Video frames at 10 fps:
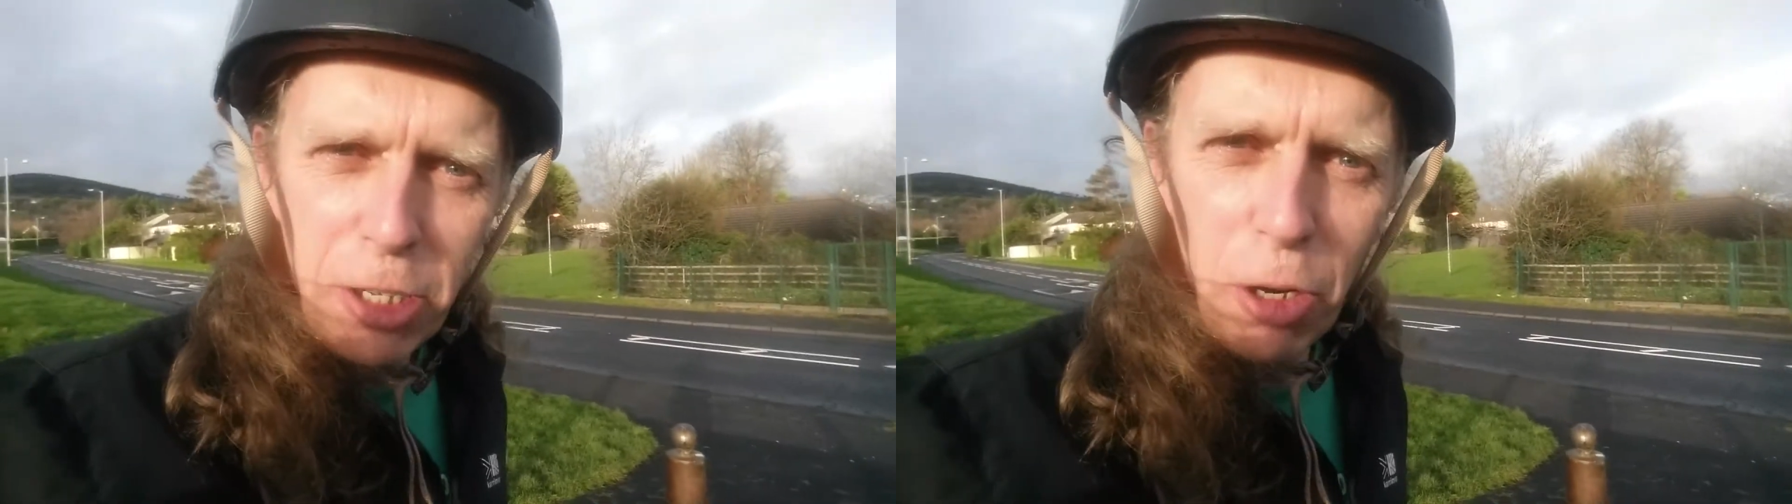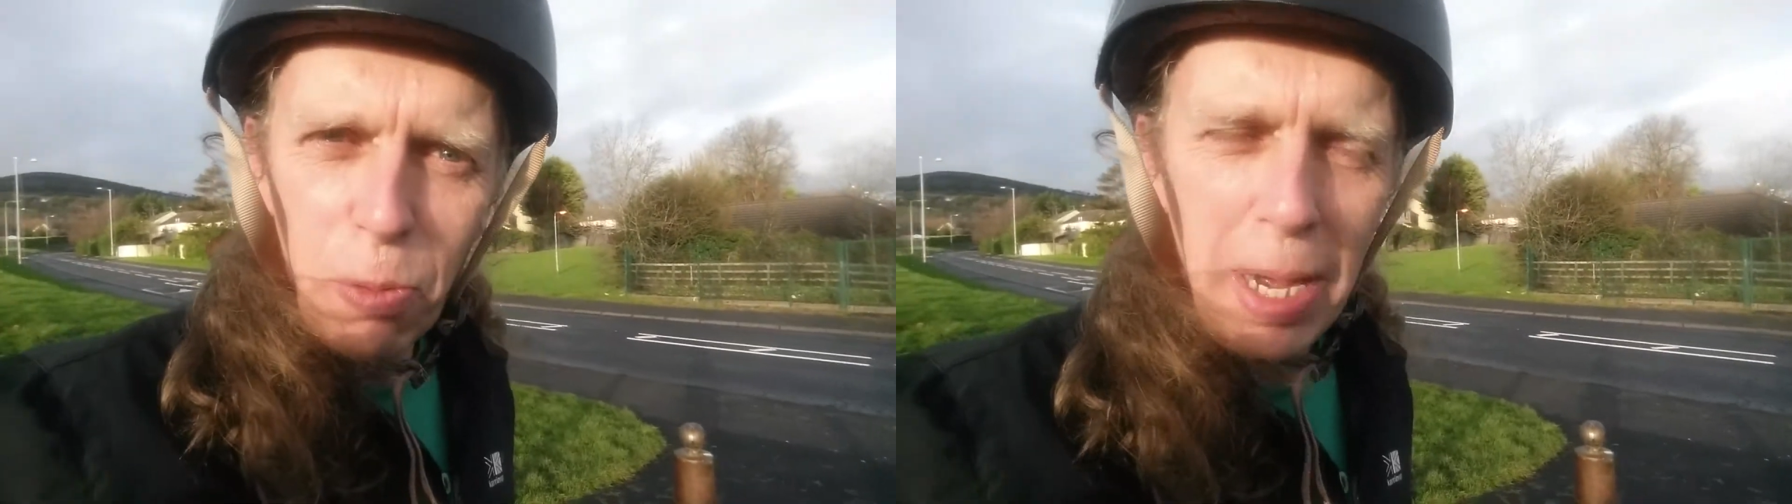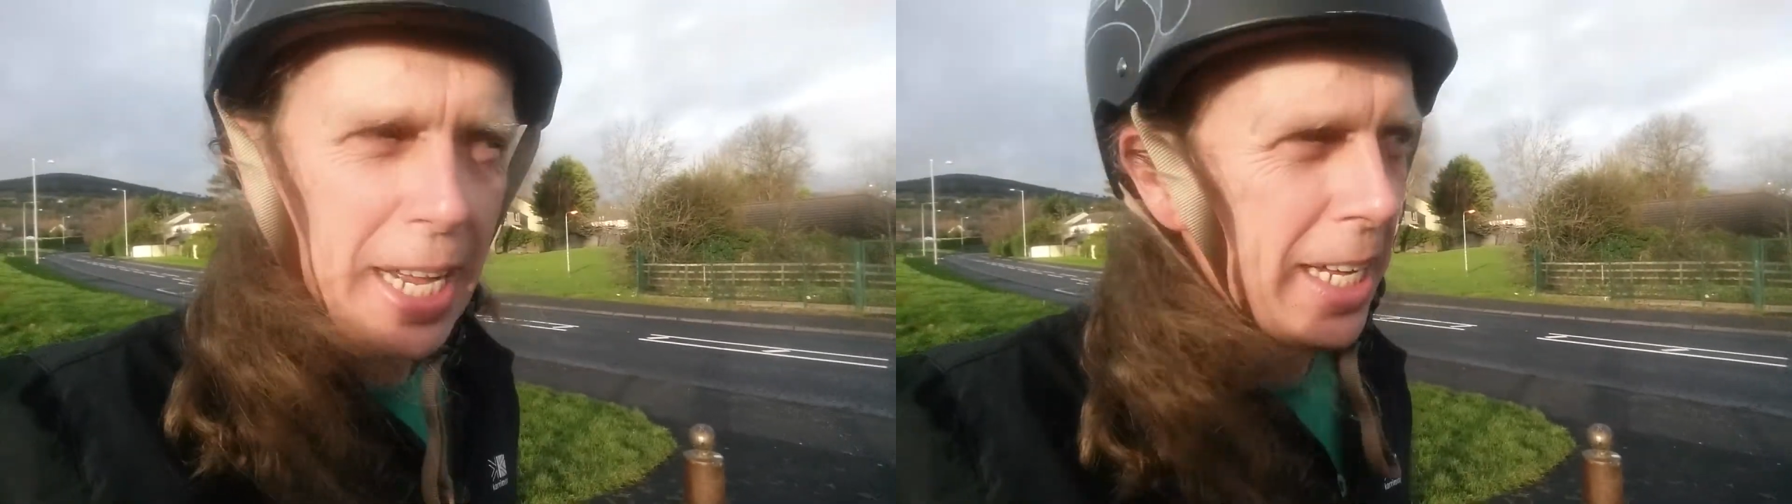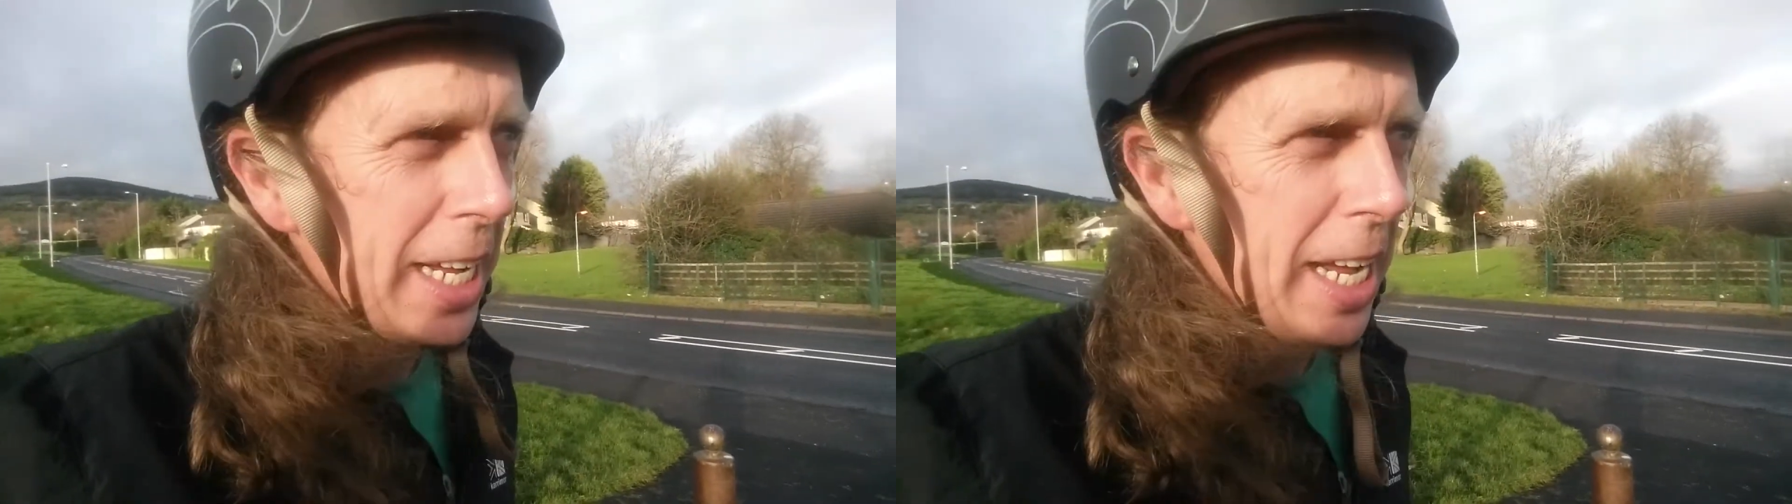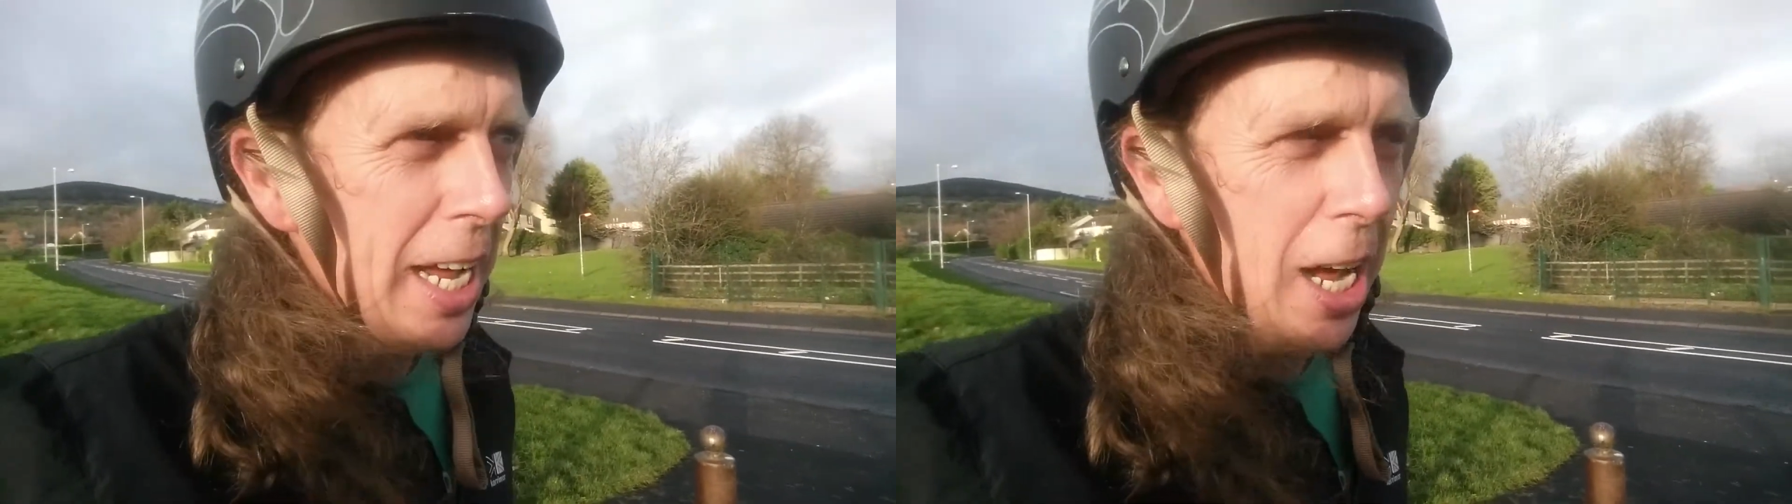so
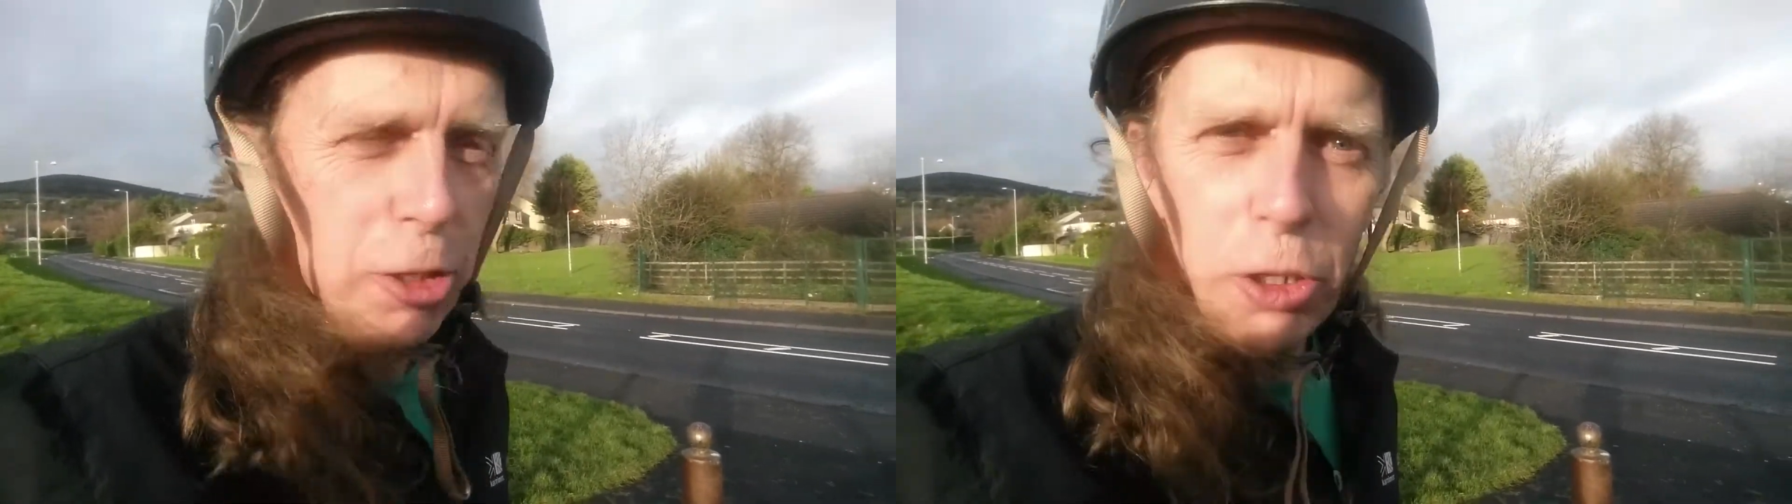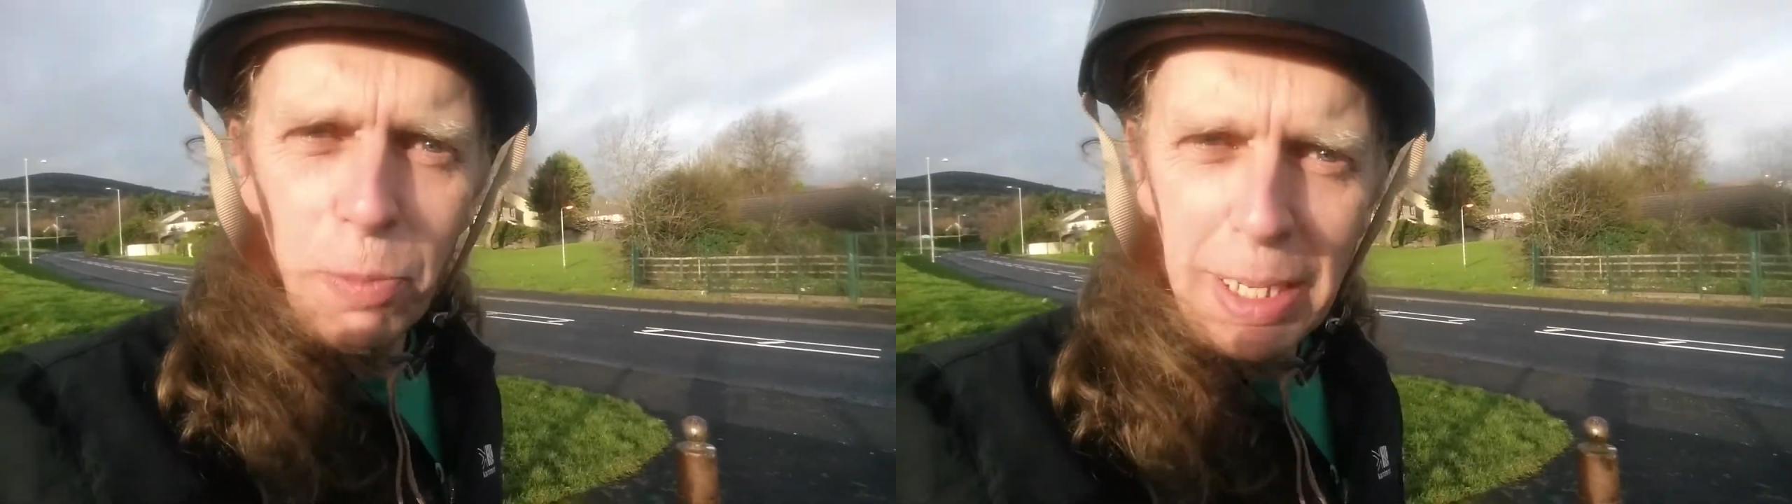I don't